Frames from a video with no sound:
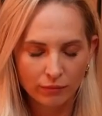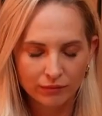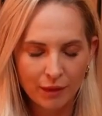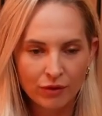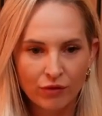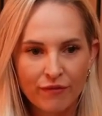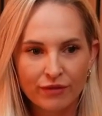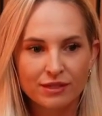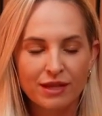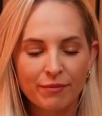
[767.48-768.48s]
Number 3 for the
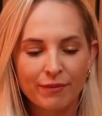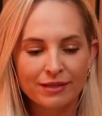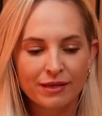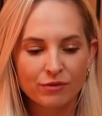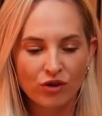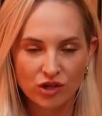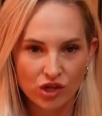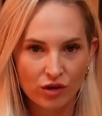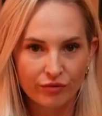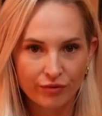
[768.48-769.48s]
step-by-step
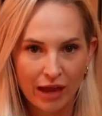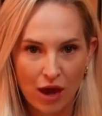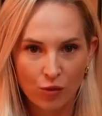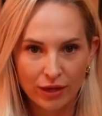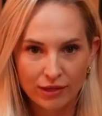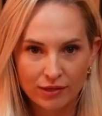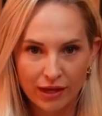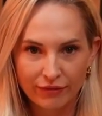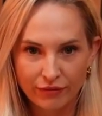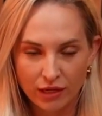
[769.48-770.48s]
strategy of how we sign
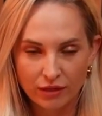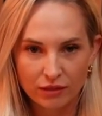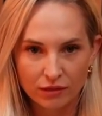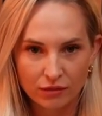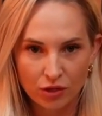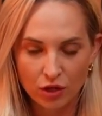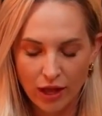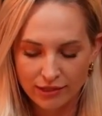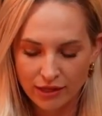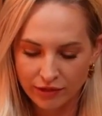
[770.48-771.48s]
15 new
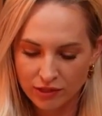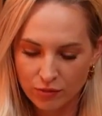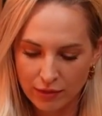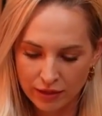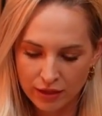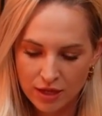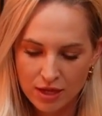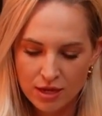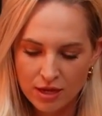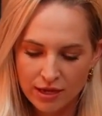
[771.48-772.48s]
clients every single month
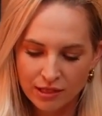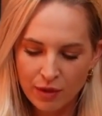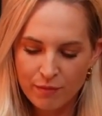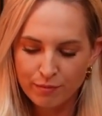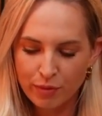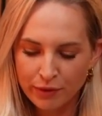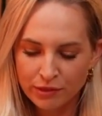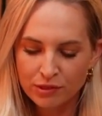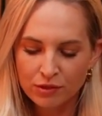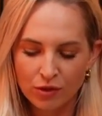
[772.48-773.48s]
is that we
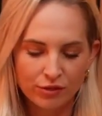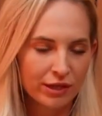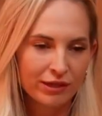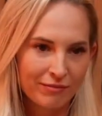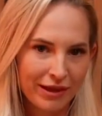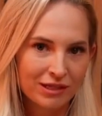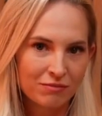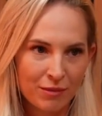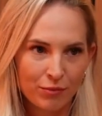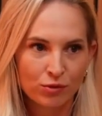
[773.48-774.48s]
post content that makes
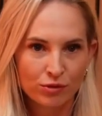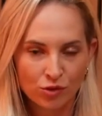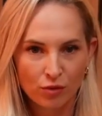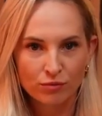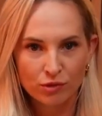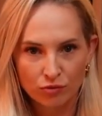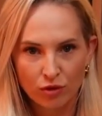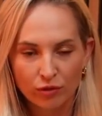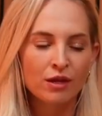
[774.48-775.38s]
people stop scrolling.